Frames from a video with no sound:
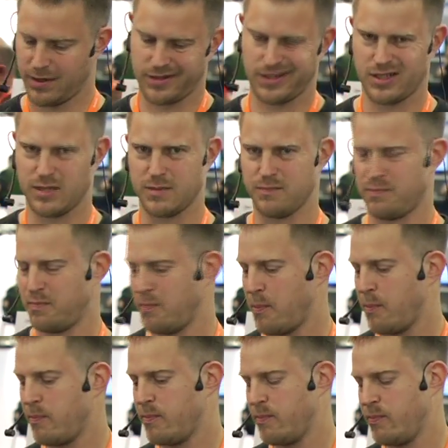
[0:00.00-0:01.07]
This is
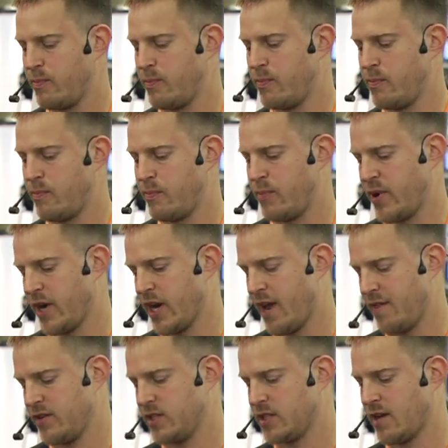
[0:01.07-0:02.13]
pretty
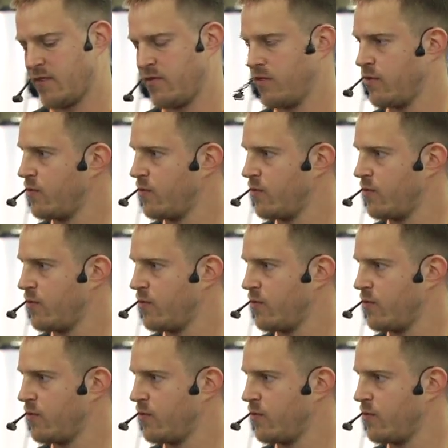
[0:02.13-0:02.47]
heavy stuff,